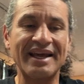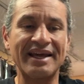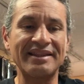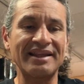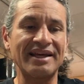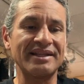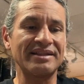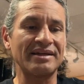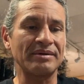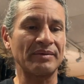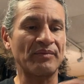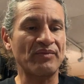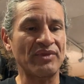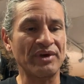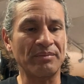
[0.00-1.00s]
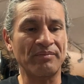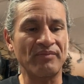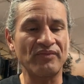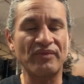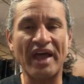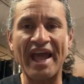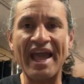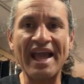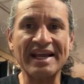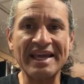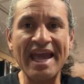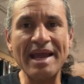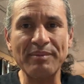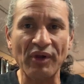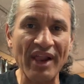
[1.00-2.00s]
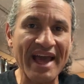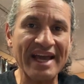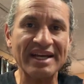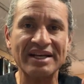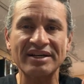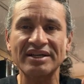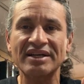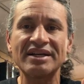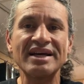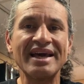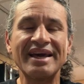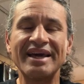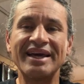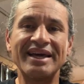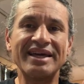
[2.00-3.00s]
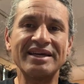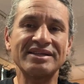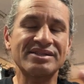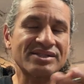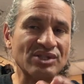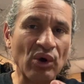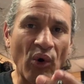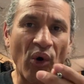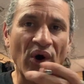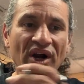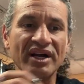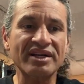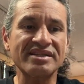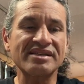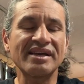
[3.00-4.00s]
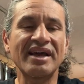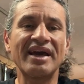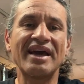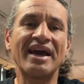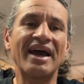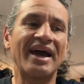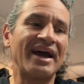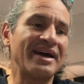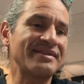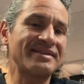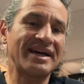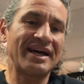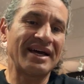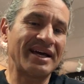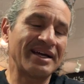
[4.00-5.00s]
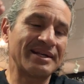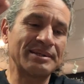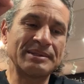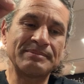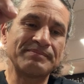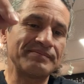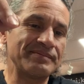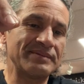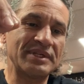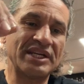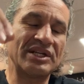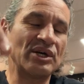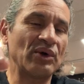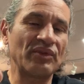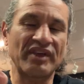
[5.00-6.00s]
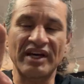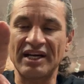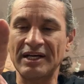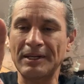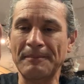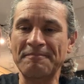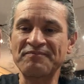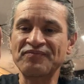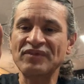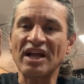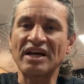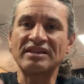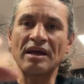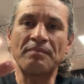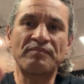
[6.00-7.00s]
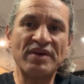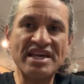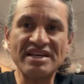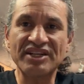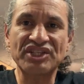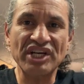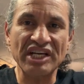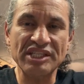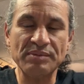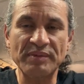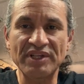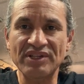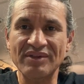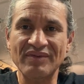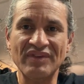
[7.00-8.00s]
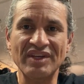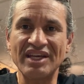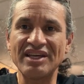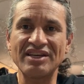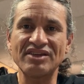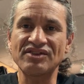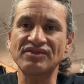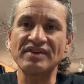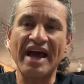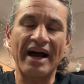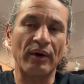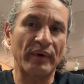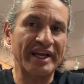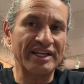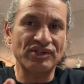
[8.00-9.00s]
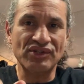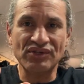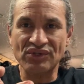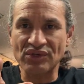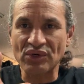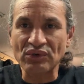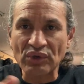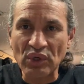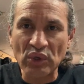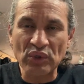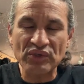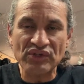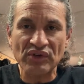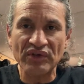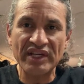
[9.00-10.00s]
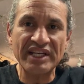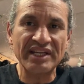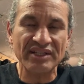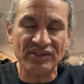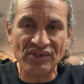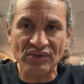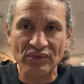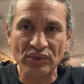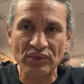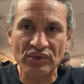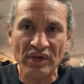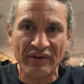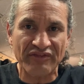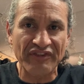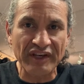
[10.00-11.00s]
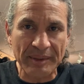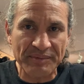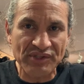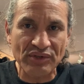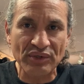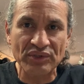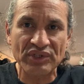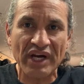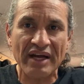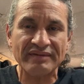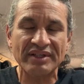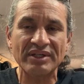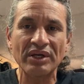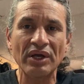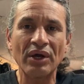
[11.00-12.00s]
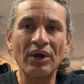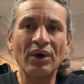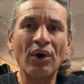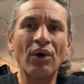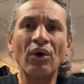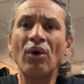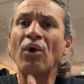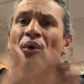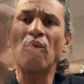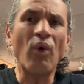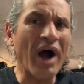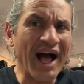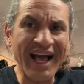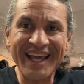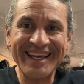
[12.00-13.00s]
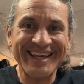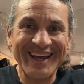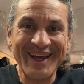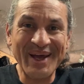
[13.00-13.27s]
and then the cable anchor is Torx. And then, you know, the B adjustment is now a screw, so you need a Phillips screwdriver. Why?